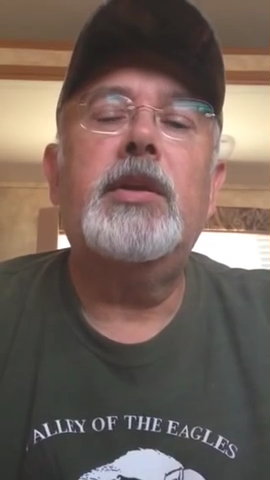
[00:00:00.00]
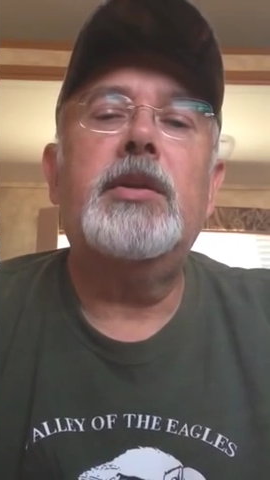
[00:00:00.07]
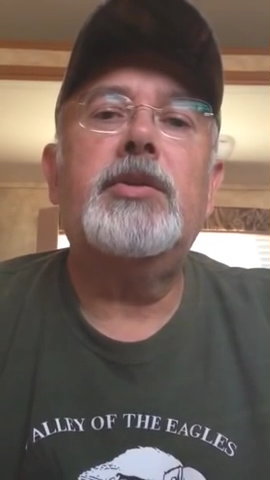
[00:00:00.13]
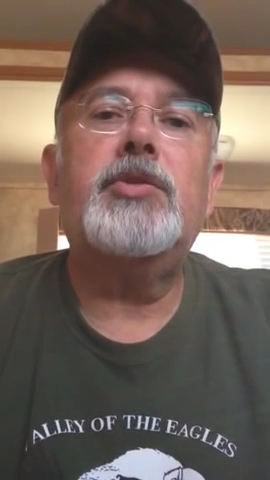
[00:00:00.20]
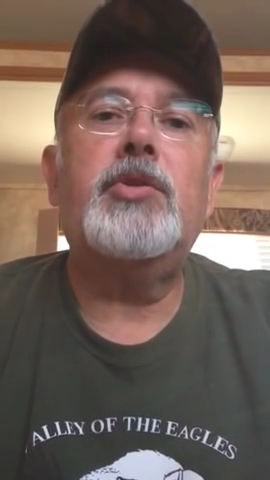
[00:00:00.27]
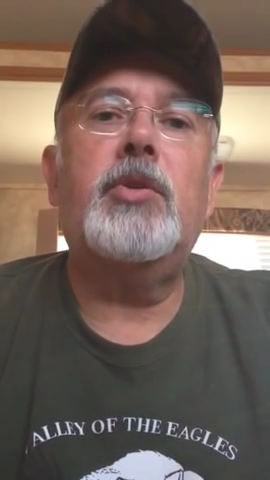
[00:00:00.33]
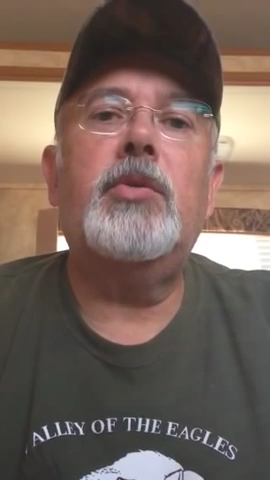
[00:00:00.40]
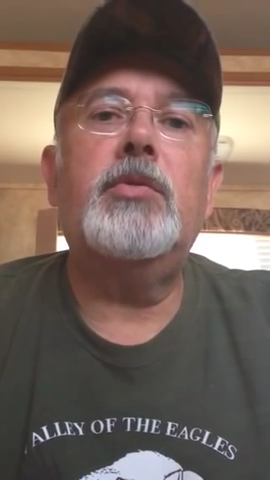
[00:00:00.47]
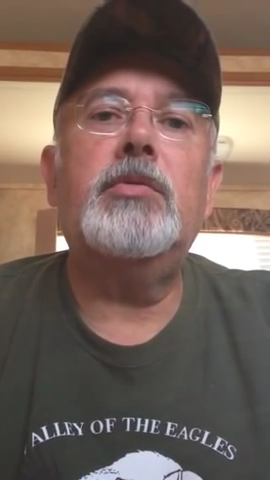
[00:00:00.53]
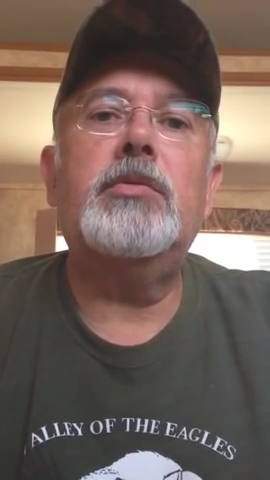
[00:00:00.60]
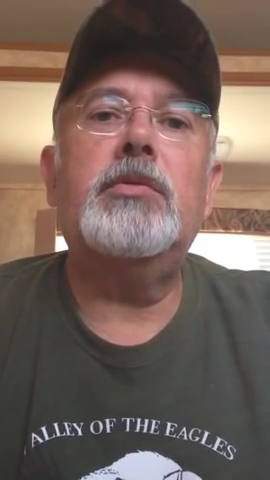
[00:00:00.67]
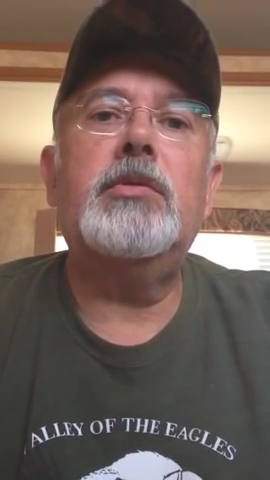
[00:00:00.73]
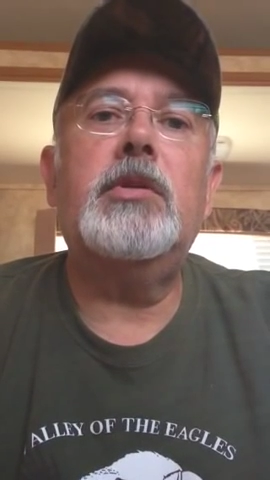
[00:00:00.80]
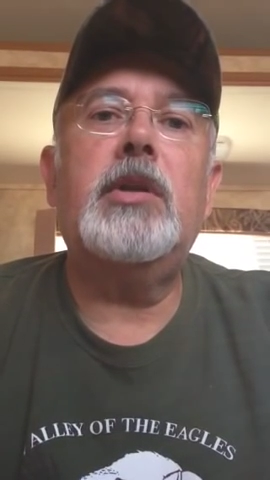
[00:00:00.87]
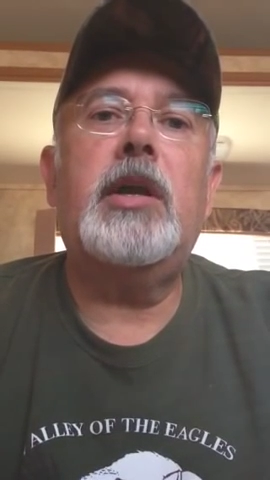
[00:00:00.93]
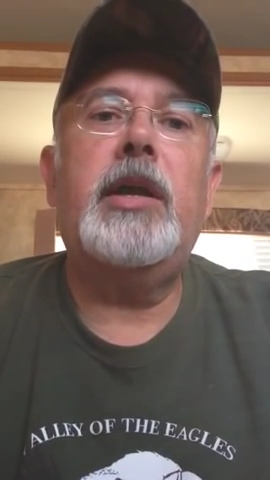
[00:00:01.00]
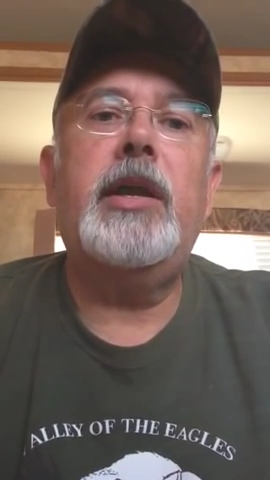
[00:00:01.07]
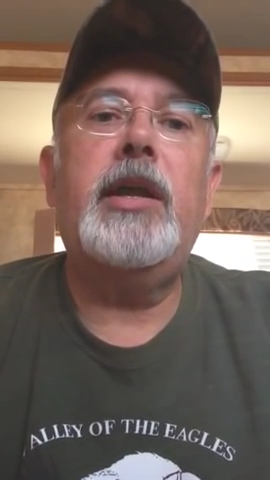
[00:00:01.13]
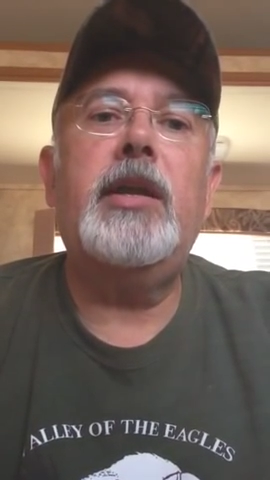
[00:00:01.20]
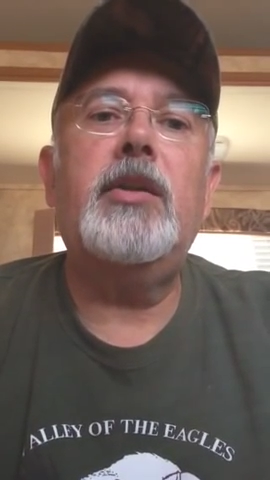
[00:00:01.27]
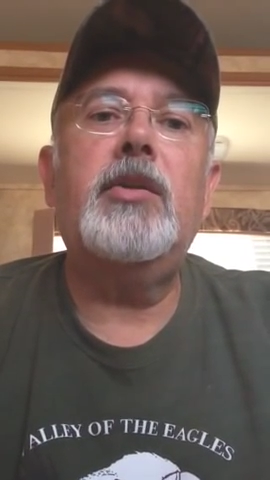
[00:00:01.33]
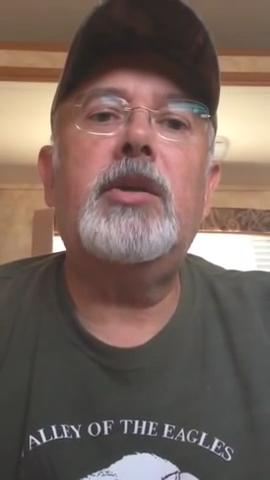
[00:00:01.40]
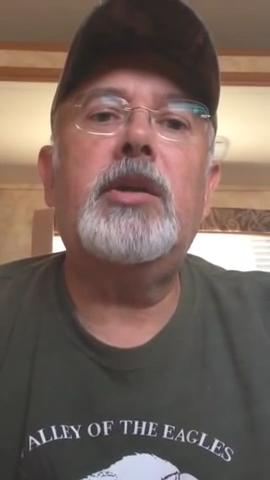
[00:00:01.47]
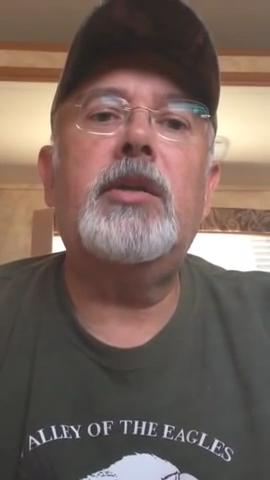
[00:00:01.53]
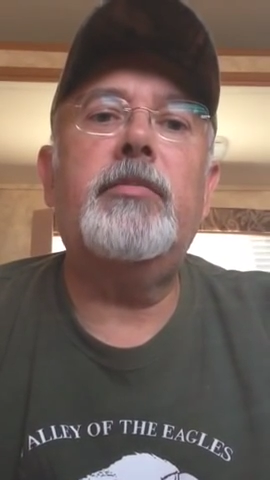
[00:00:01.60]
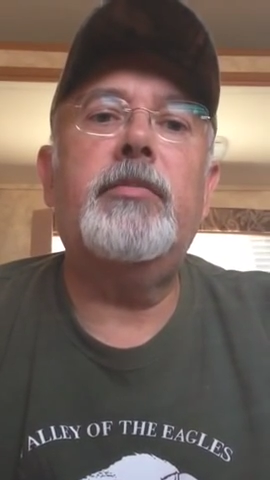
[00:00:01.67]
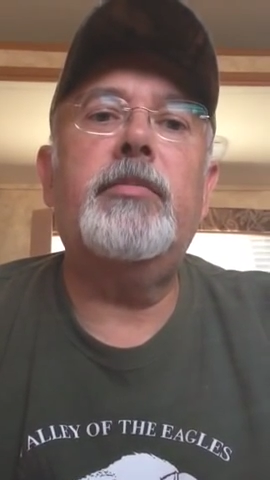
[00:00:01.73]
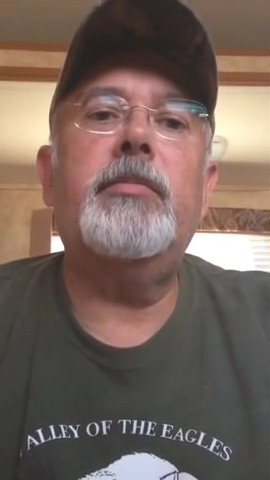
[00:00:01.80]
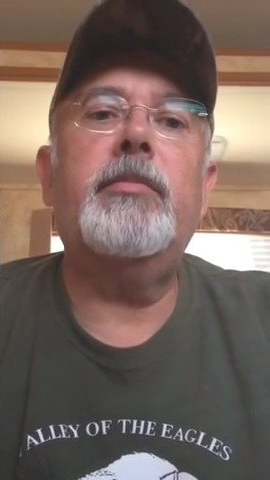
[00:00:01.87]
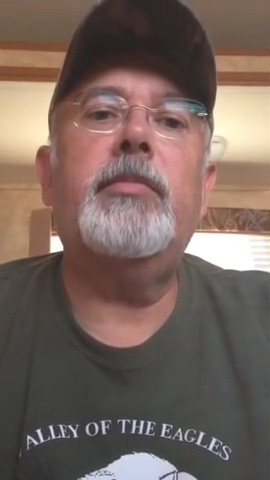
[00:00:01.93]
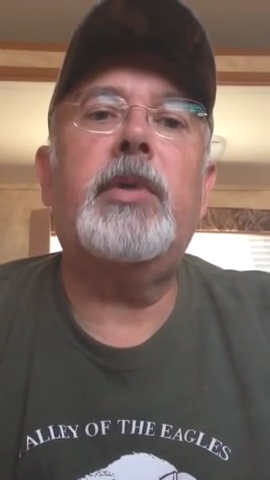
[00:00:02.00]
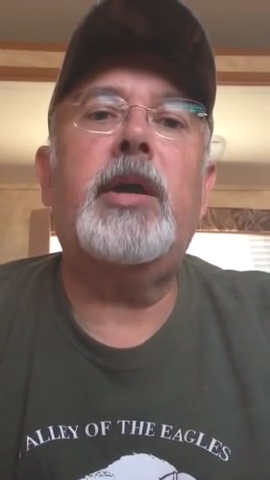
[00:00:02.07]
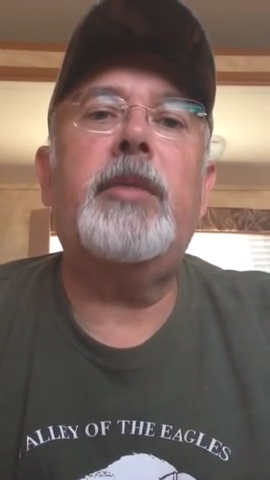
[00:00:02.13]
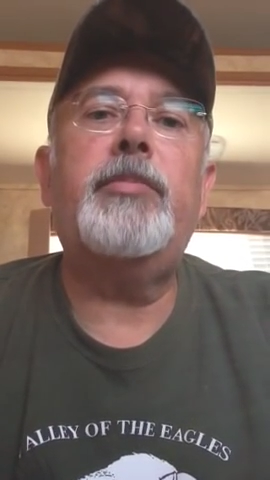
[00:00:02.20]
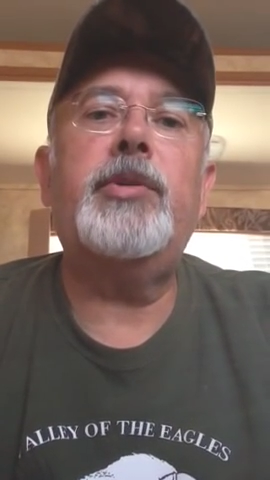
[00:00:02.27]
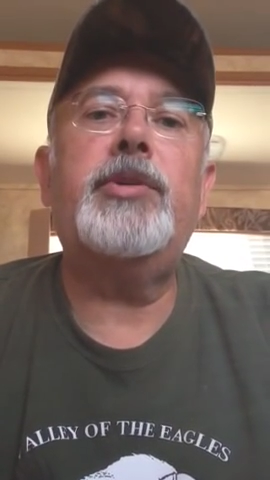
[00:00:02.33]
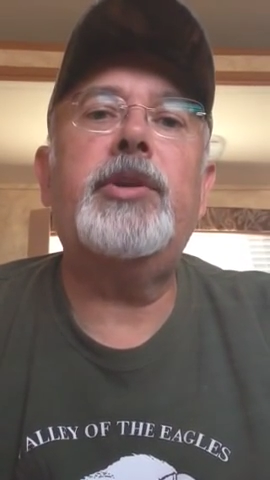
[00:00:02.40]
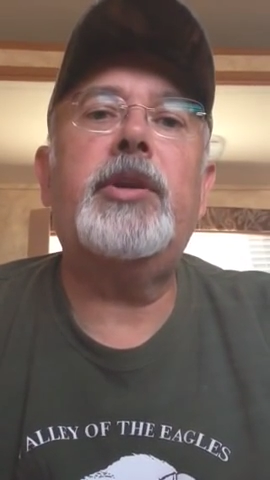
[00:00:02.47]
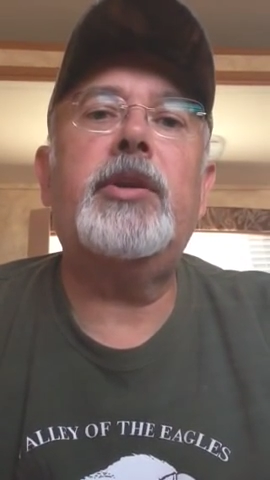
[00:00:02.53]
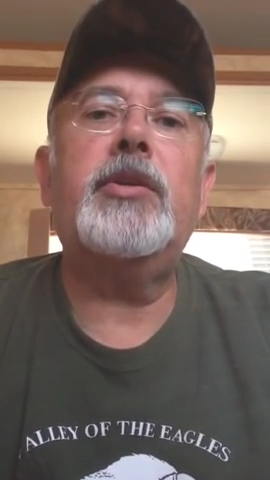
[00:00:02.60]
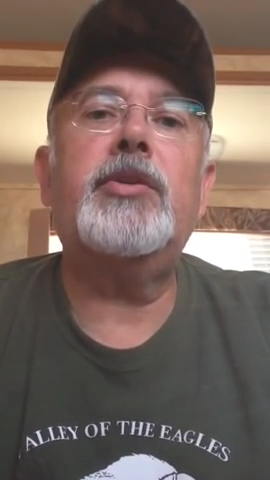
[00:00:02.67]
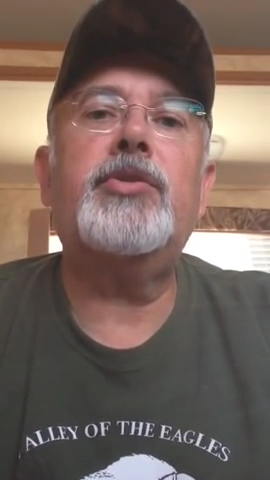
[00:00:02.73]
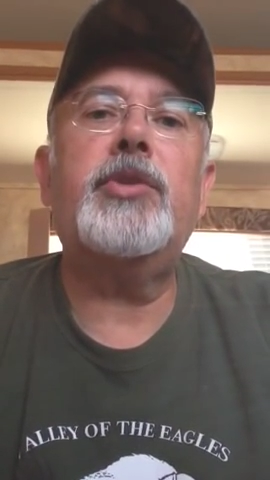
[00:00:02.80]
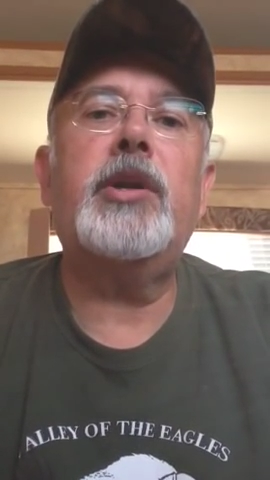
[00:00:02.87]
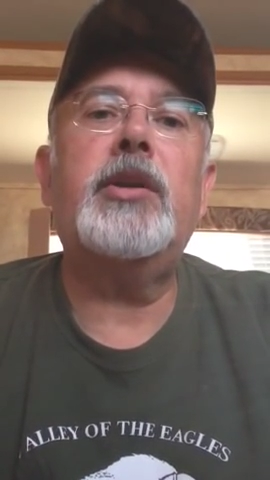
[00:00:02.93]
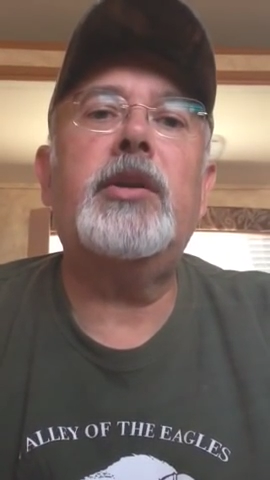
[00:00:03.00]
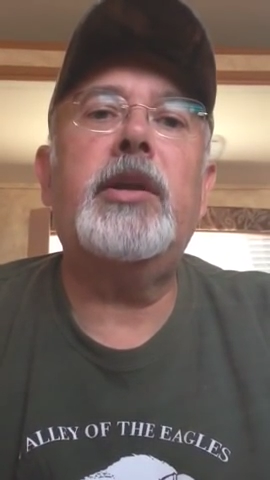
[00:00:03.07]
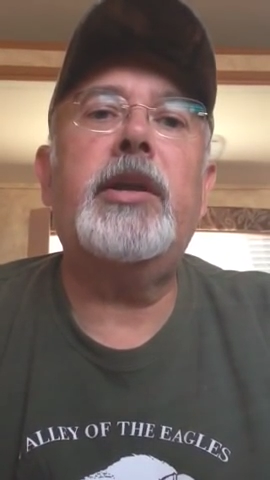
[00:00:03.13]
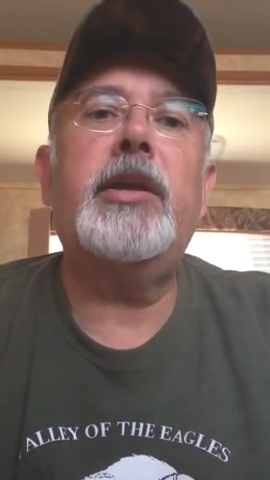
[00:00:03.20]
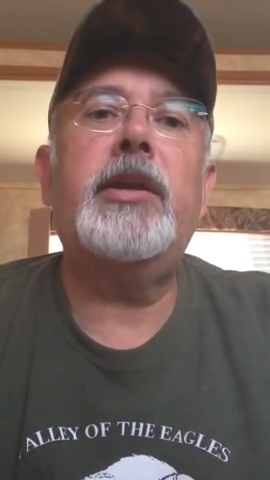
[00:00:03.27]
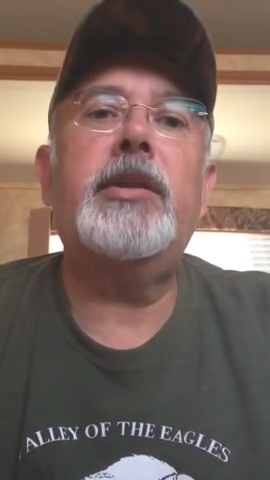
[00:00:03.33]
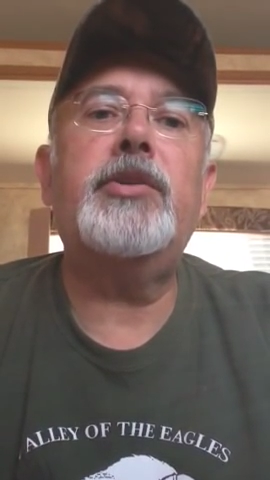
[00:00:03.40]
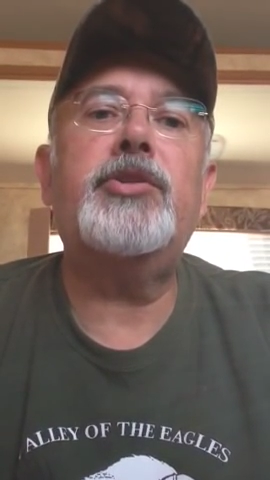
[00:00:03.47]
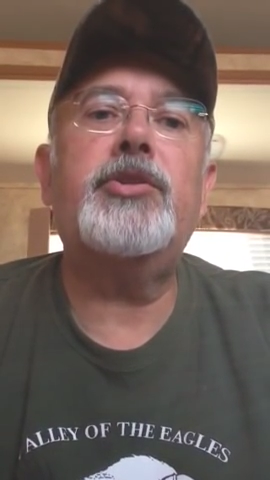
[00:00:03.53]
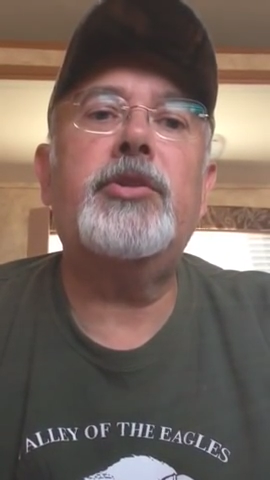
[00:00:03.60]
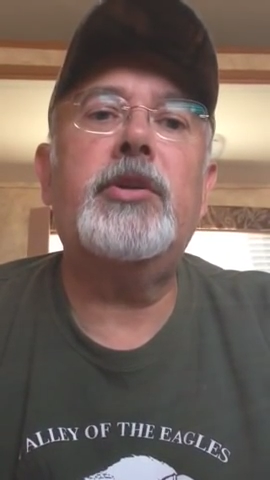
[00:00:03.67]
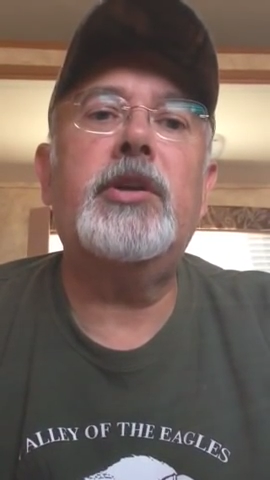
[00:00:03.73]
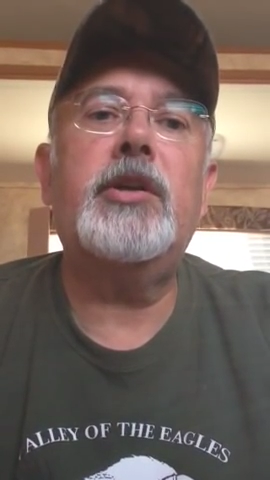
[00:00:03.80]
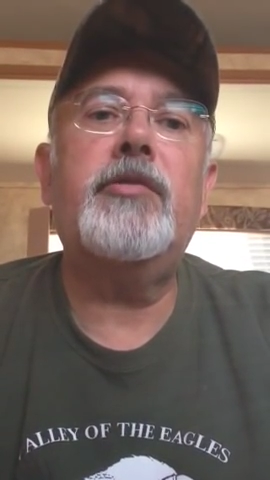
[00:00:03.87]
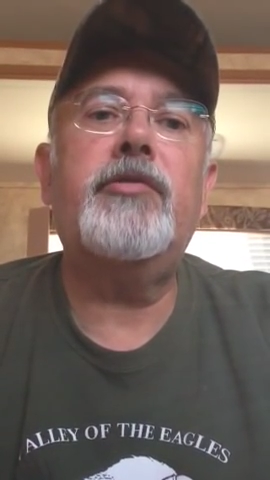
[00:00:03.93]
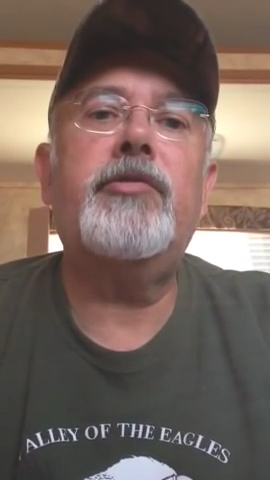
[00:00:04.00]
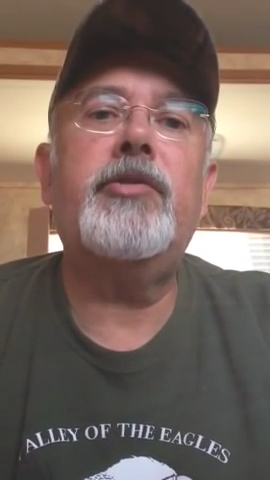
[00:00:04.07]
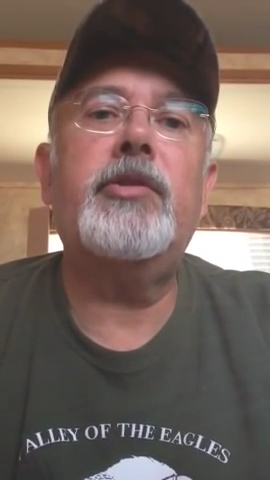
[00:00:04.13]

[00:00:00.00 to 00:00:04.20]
So I had a look at my particular trailer, and sure enough,